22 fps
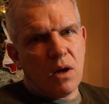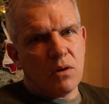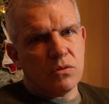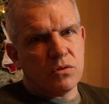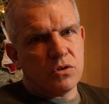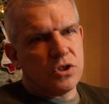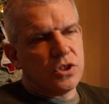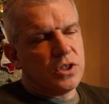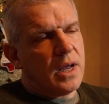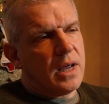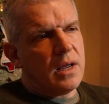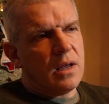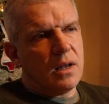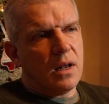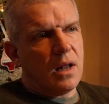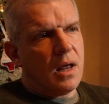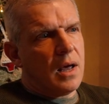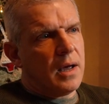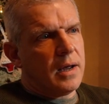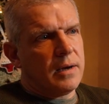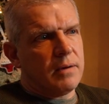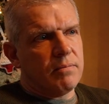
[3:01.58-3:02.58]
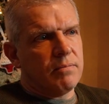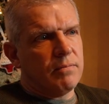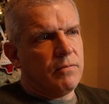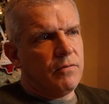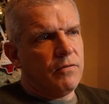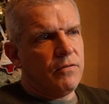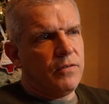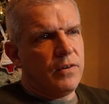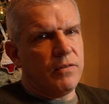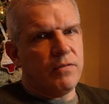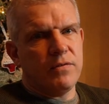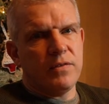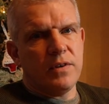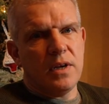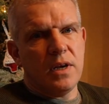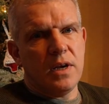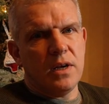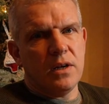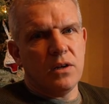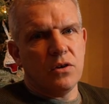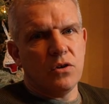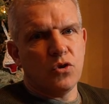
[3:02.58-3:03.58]
I'll stay at like
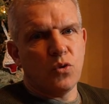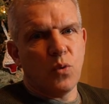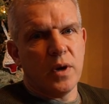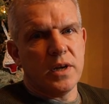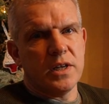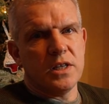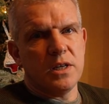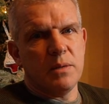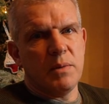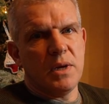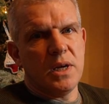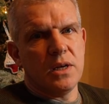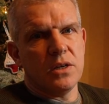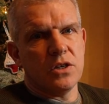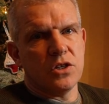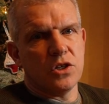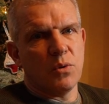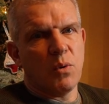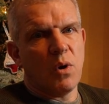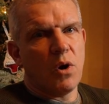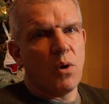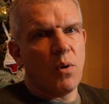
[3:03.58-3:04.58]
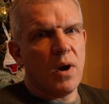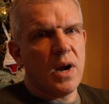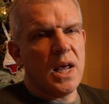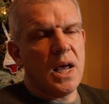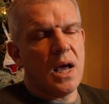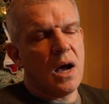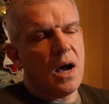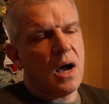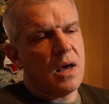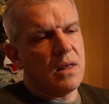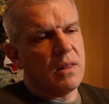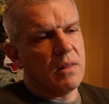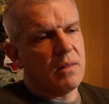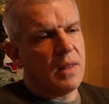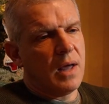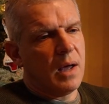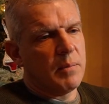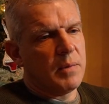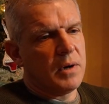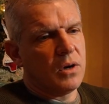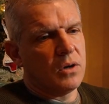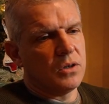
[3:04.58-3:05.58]
15-20 meters. I won't go any higher than
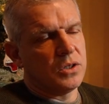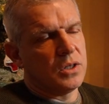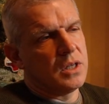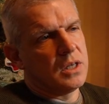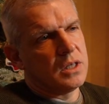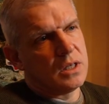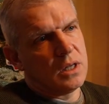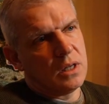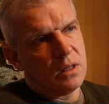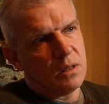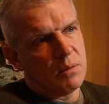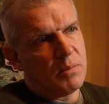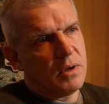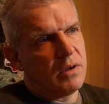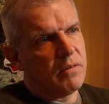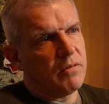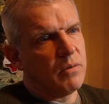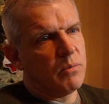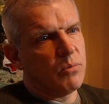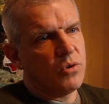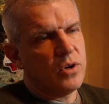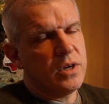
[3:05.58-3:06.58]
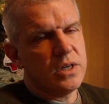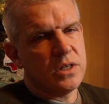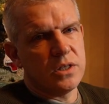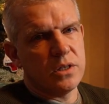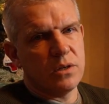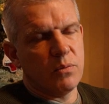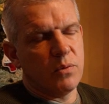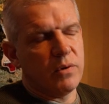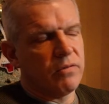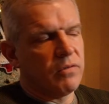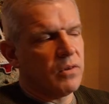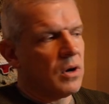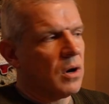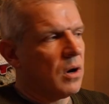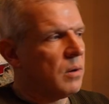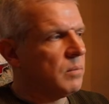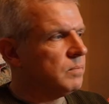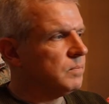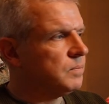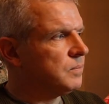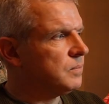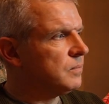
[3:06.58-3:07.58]
that because of this little bit of a breeze that we've
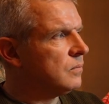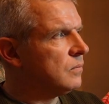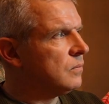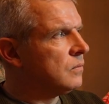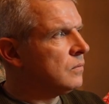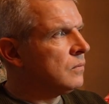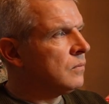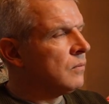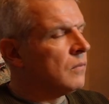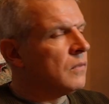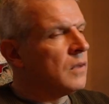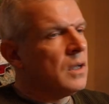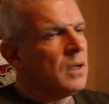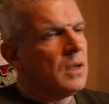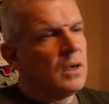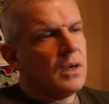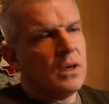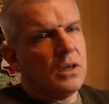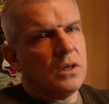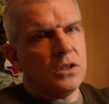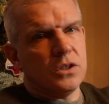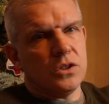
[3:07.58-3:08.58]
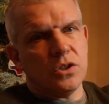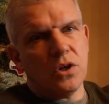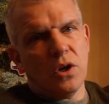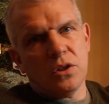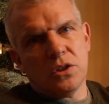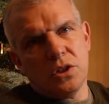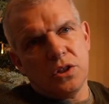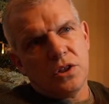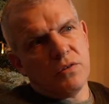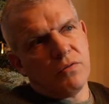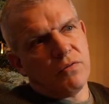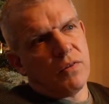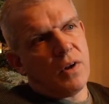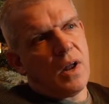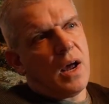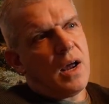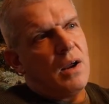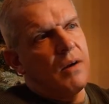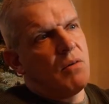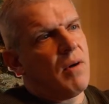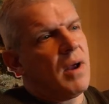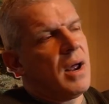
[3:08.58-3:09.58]
got. Started to
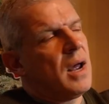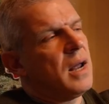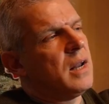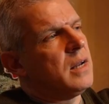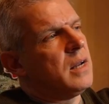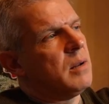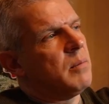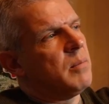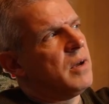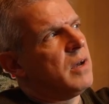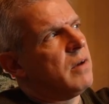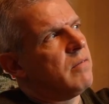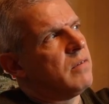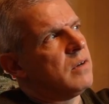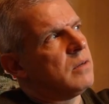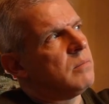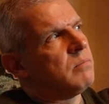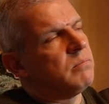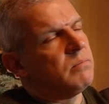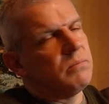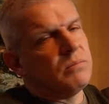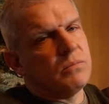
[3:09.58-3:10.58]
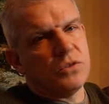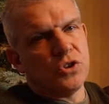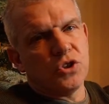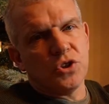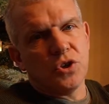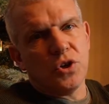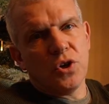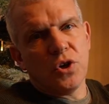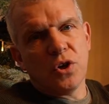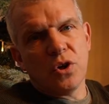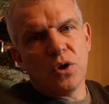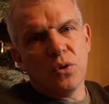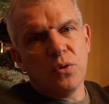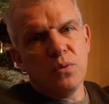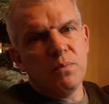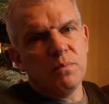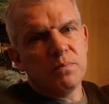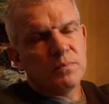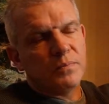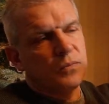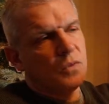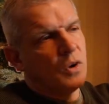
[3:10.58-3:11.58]
fly it round in a bit of a
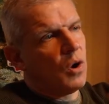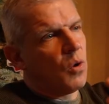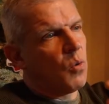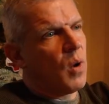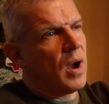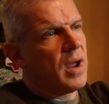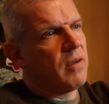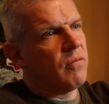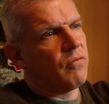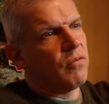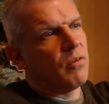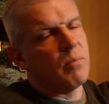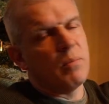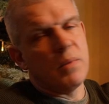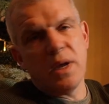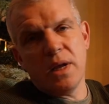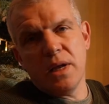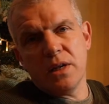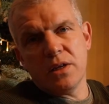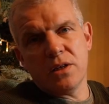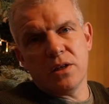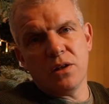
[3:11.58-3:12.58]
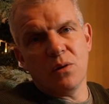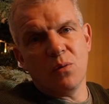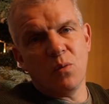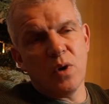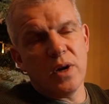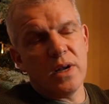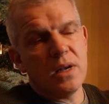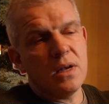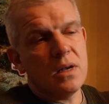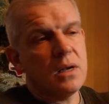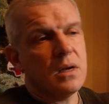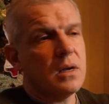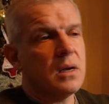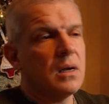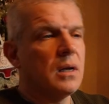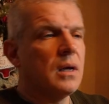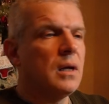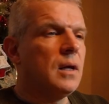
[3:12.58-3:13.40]
circle away from me into the wind,